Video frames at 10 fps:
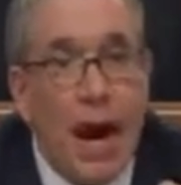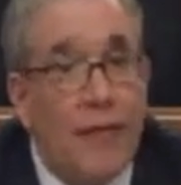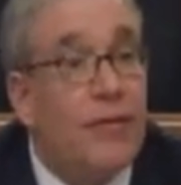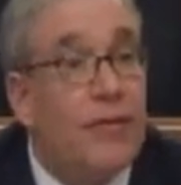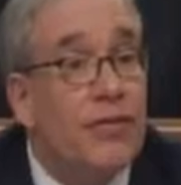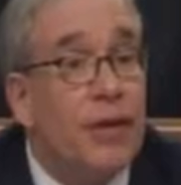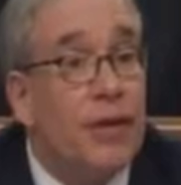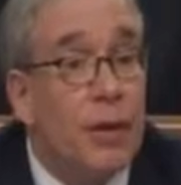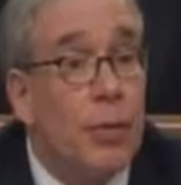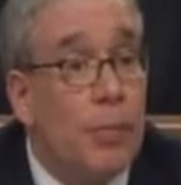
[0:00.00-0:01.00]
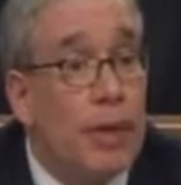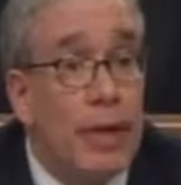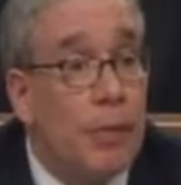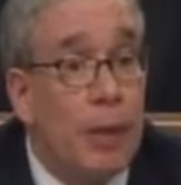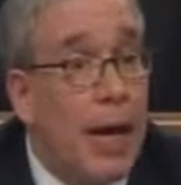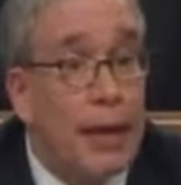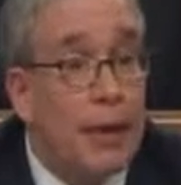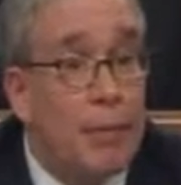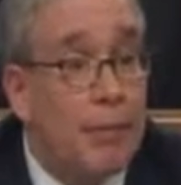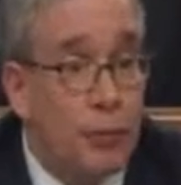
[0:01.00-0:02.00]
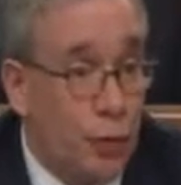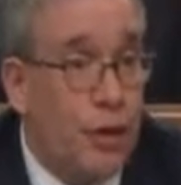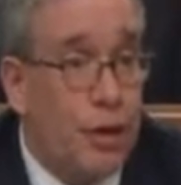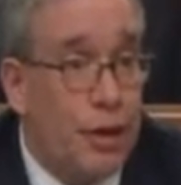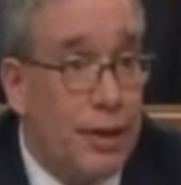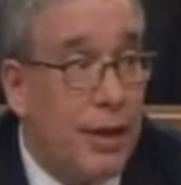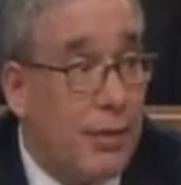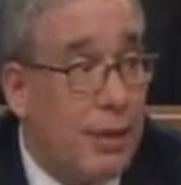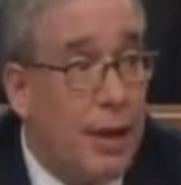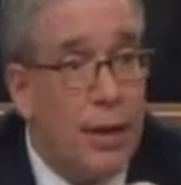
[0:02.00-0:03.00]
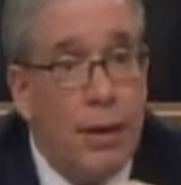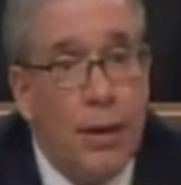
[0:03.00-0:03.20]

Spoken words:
Obviously, there would be an impact. I'm certainly going to tell you that.